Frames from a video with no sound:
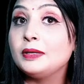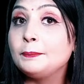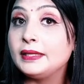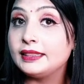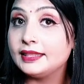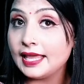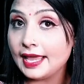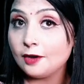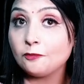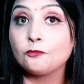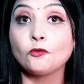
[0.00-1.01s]
will be
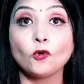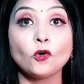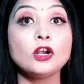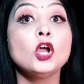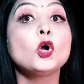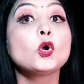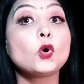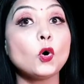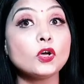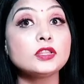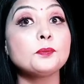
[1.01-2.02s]
there for
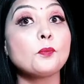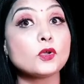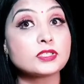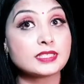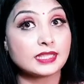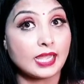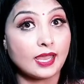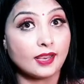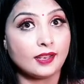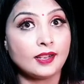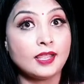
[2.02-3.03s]
code
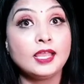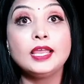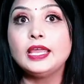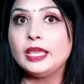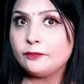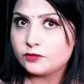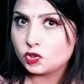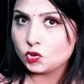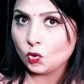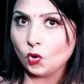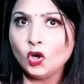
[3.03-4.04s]
postal. If
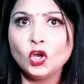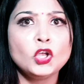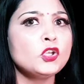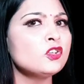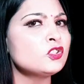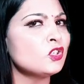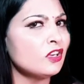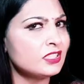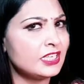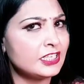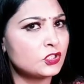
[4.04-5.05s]
so, you
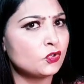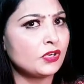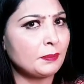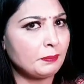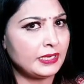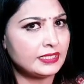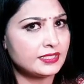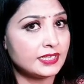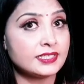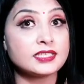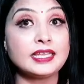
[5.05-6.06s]
don't need to repeat
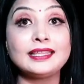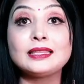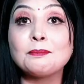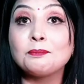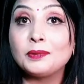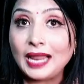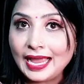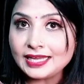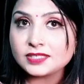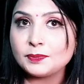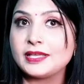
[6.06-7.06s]
it in the
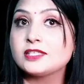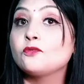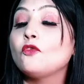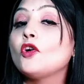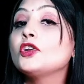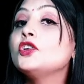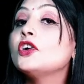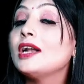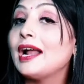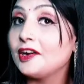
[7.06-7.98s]
blank space for your